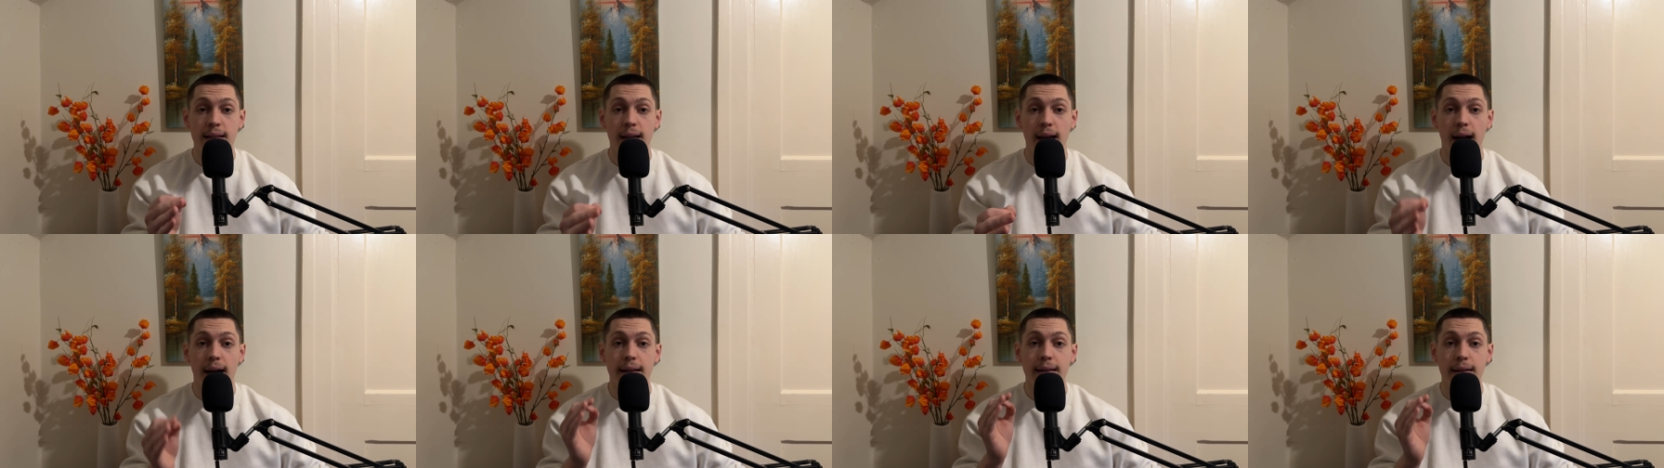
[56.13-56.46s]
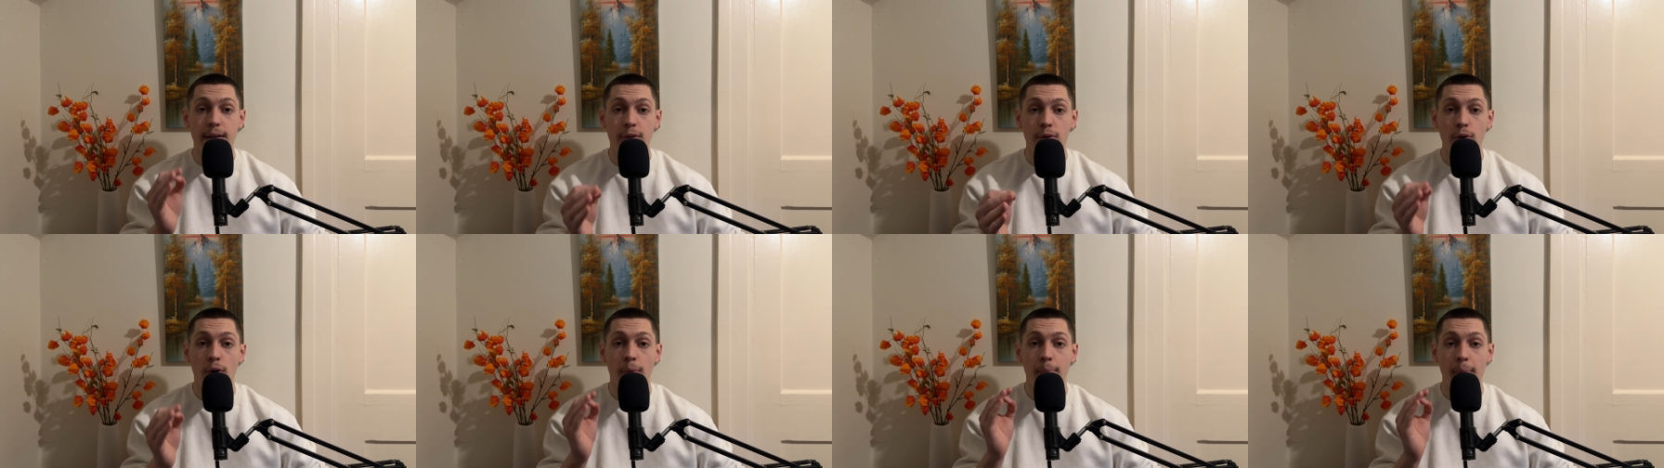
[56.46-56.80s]
"I did
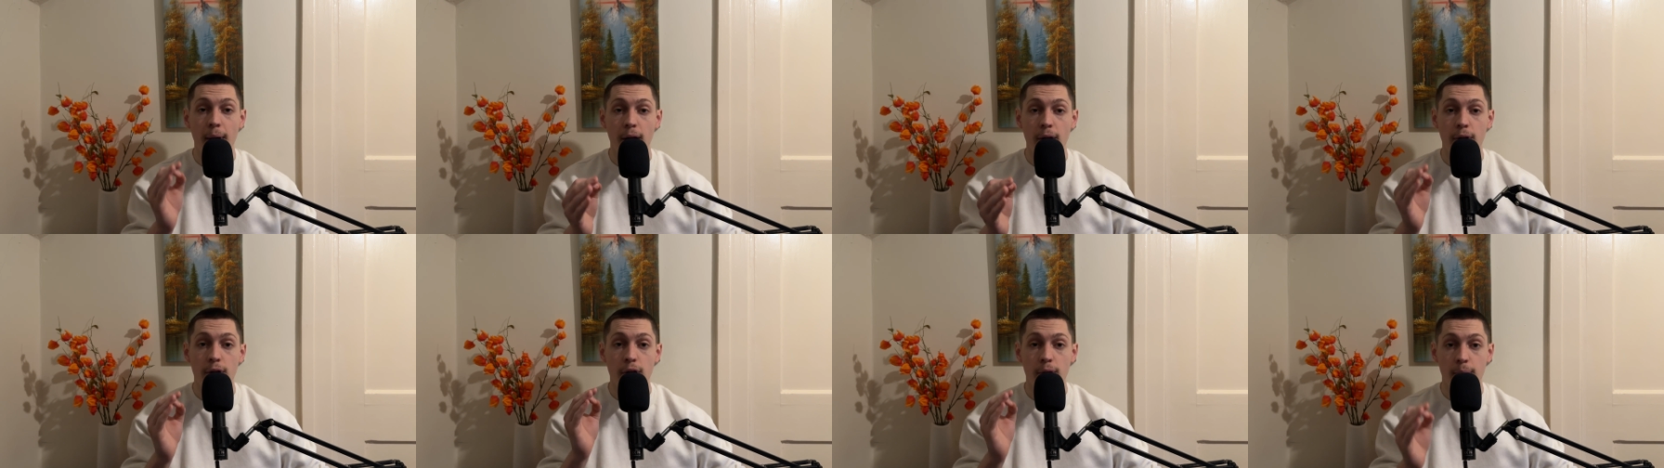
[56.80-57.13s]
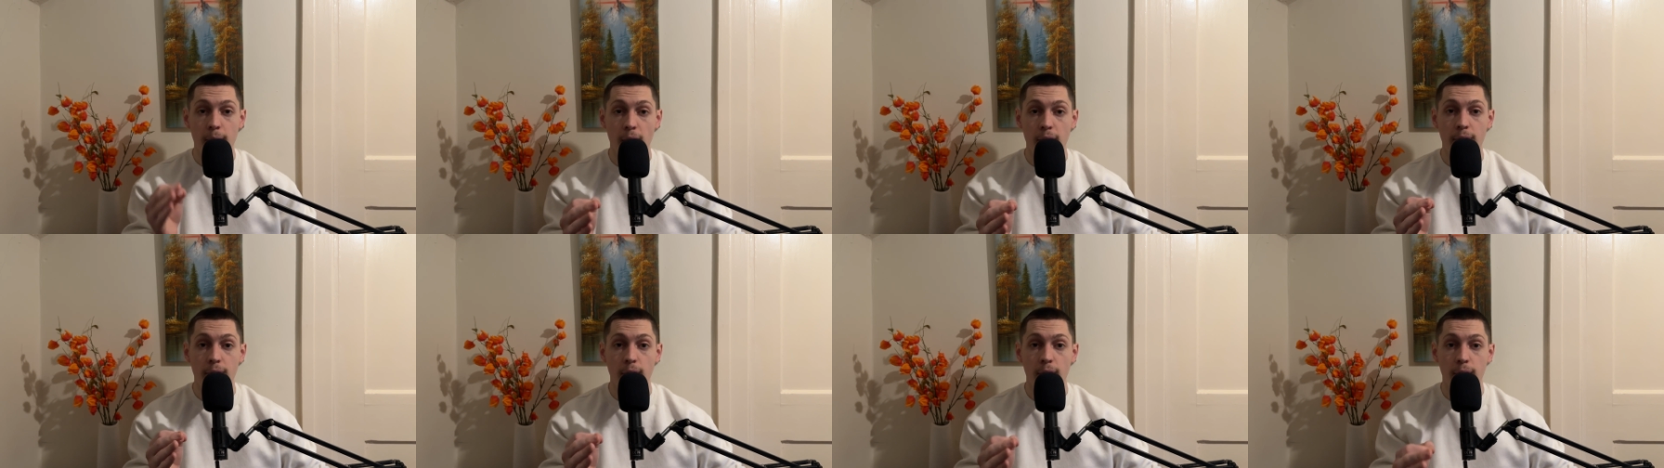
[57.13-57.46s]
not marry your
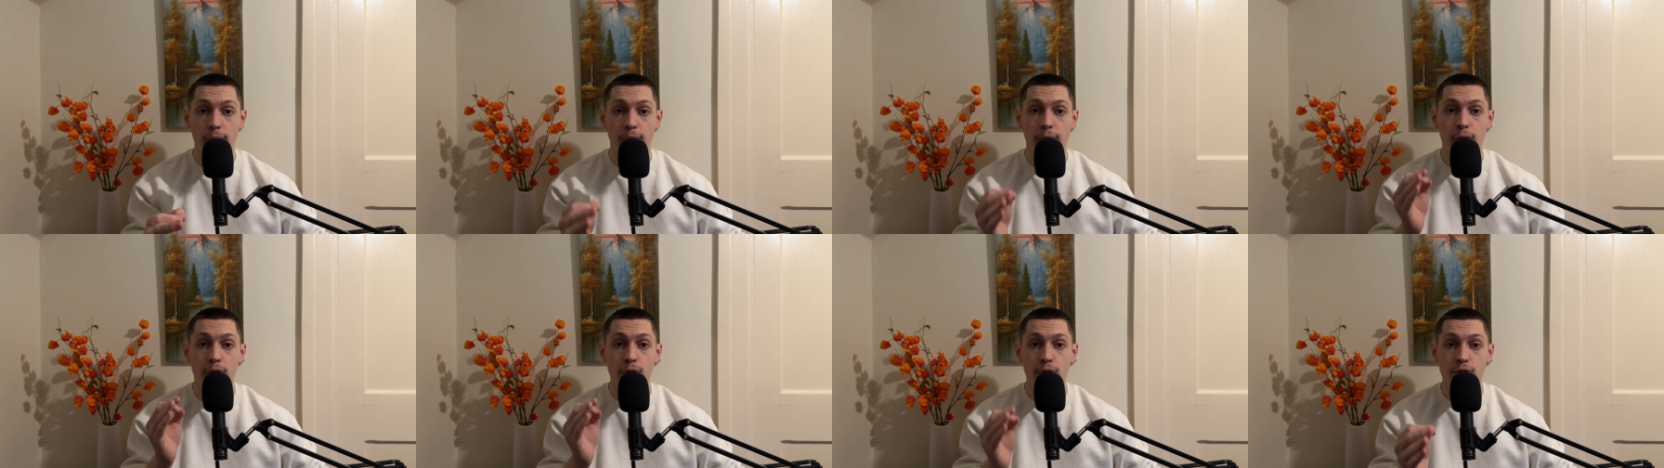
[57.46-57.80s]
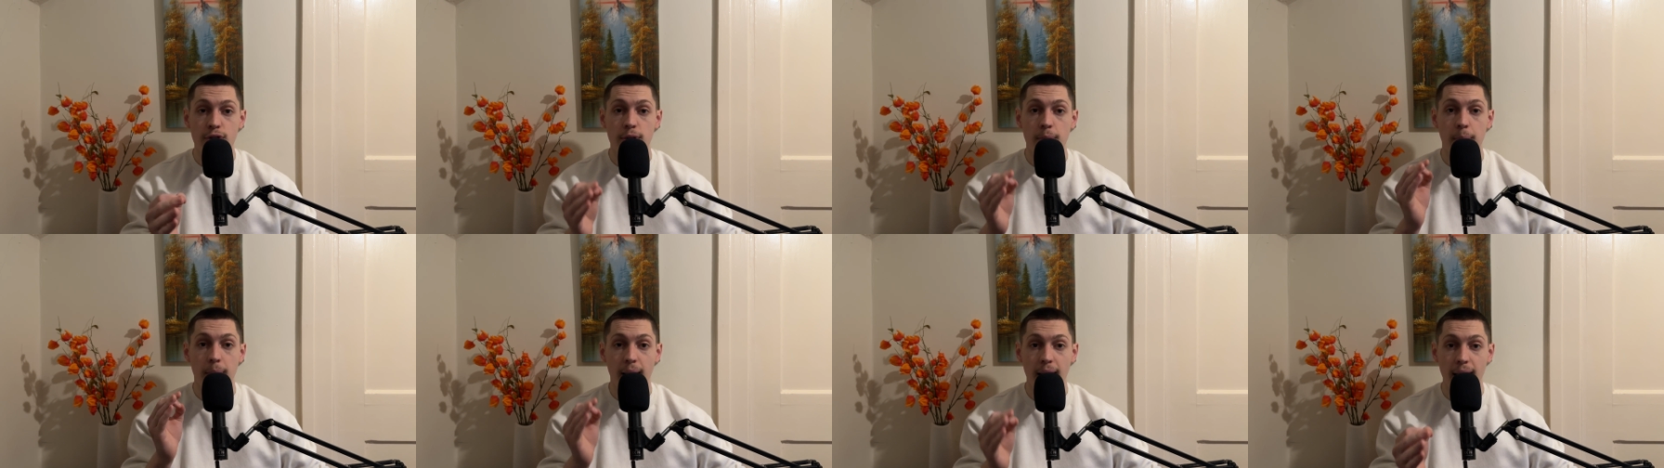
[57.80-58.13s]
mother for you to
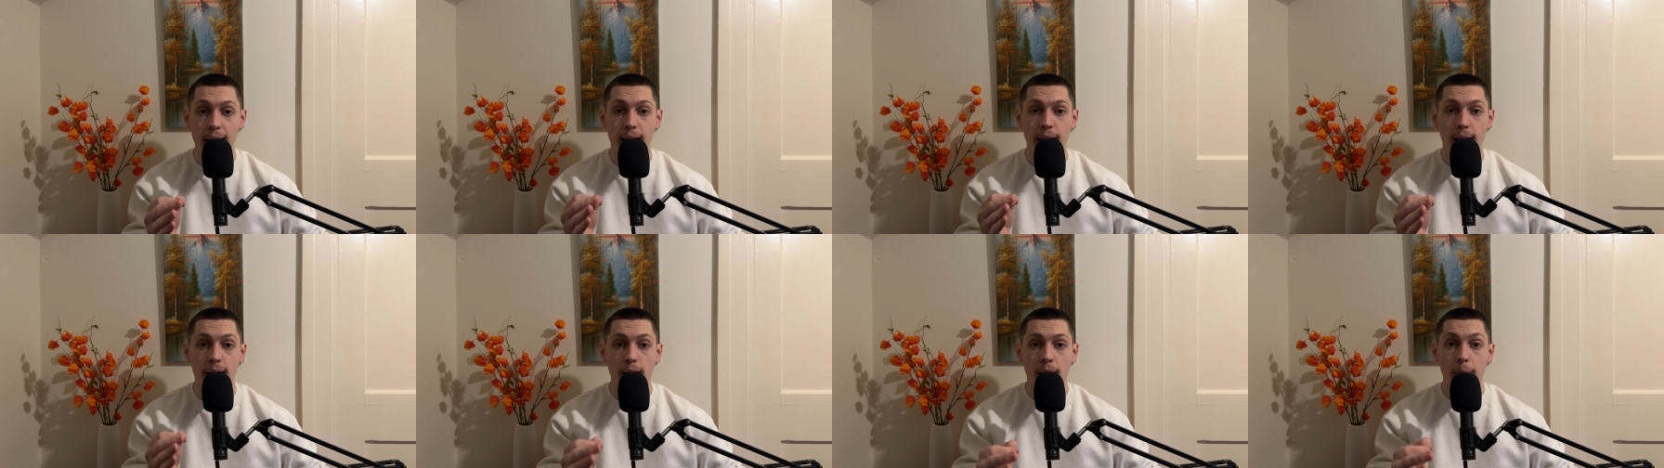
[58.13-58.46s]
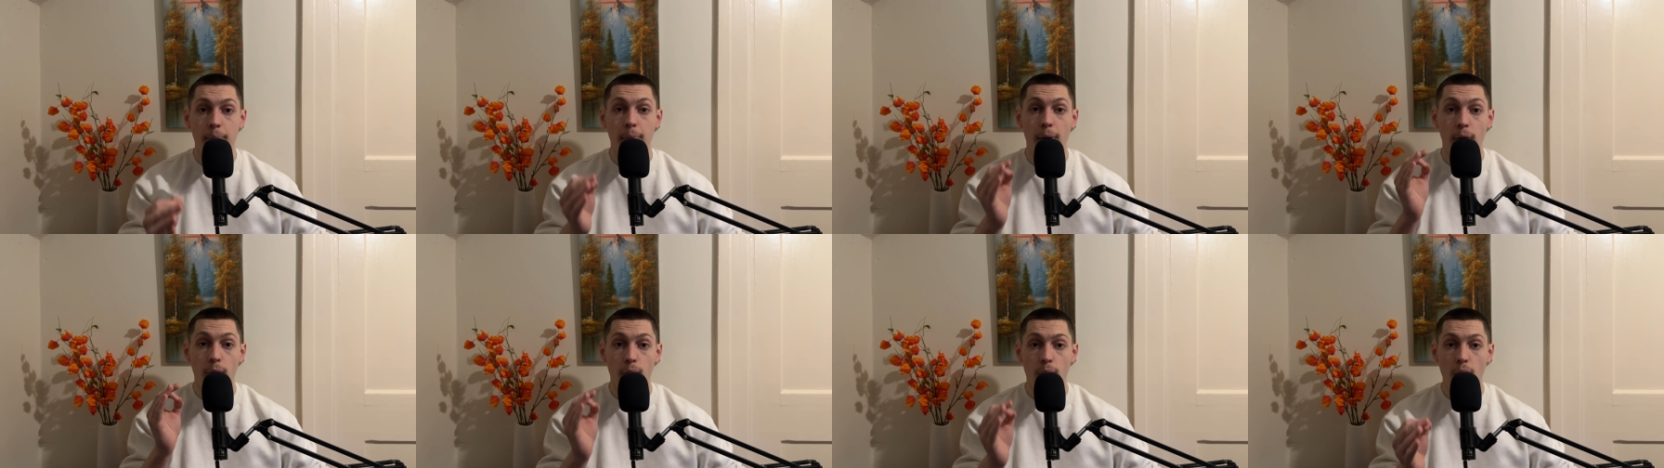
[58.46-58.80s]
play,
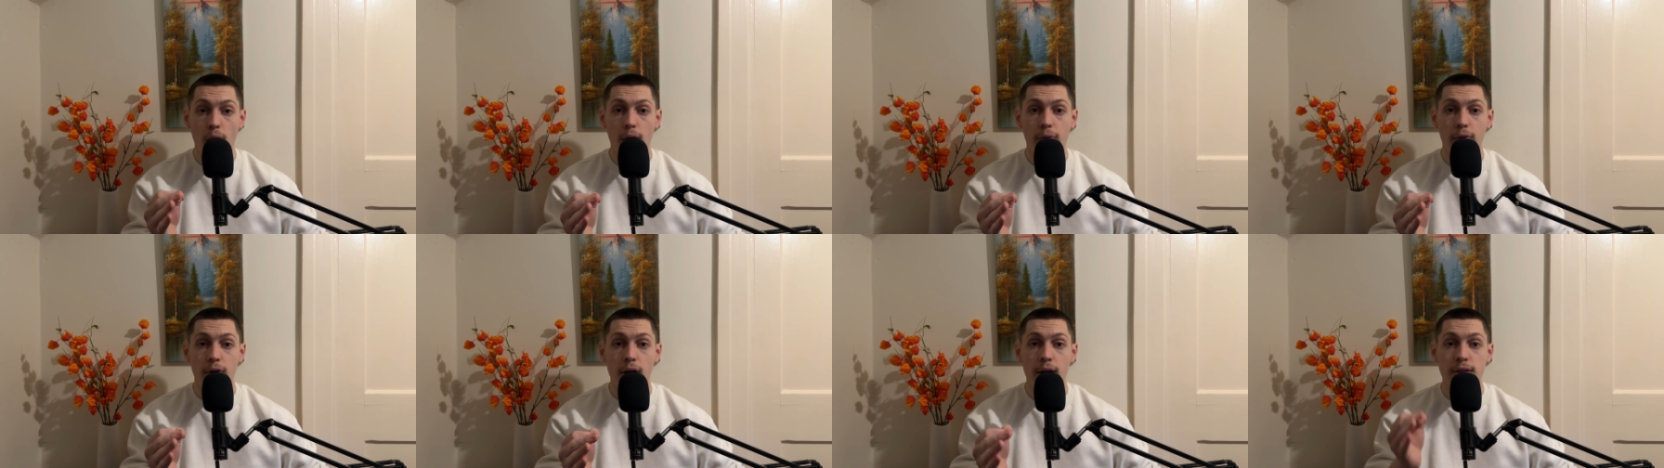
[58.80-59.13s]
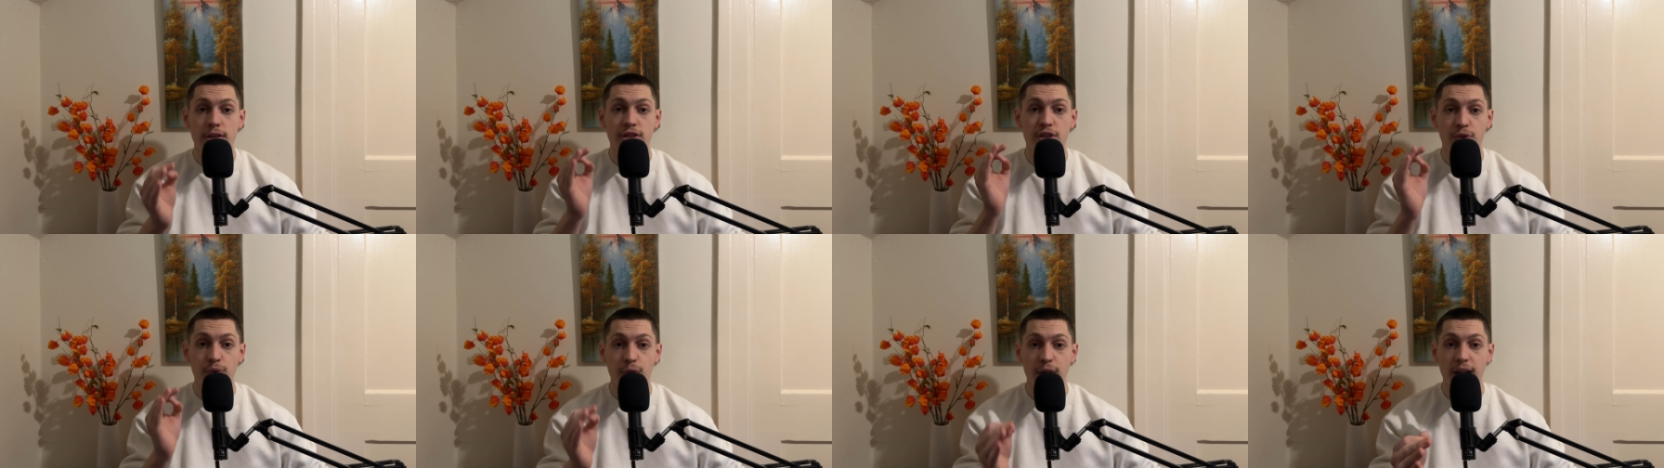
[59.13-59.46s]
but rather
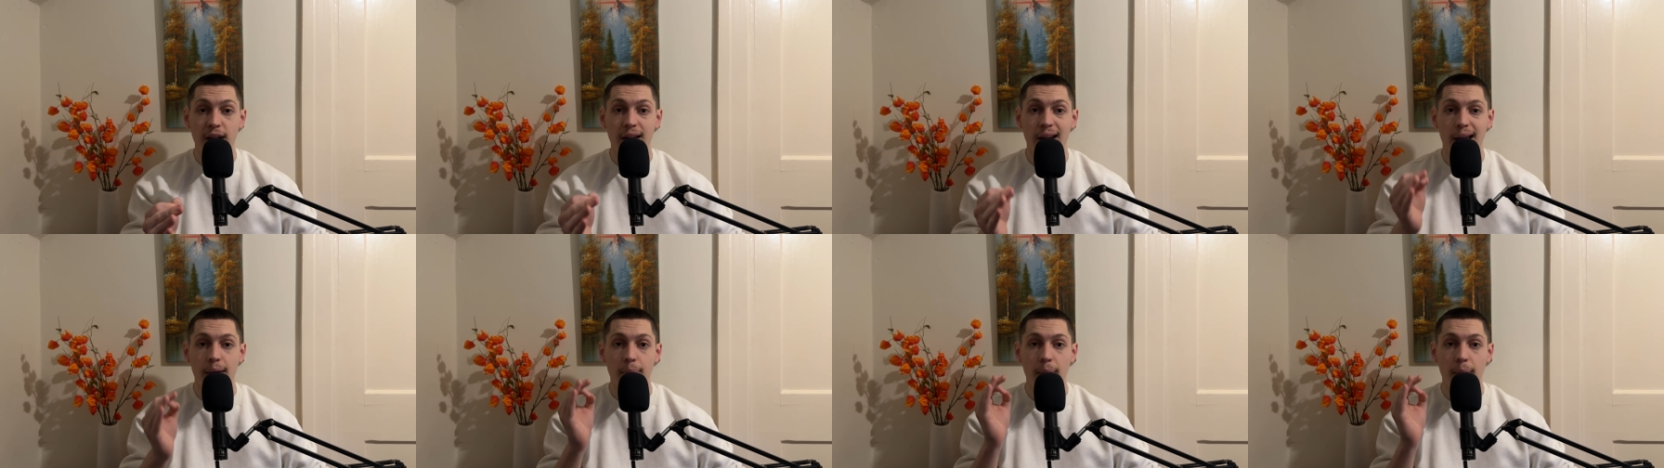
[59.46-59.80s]
to reclaim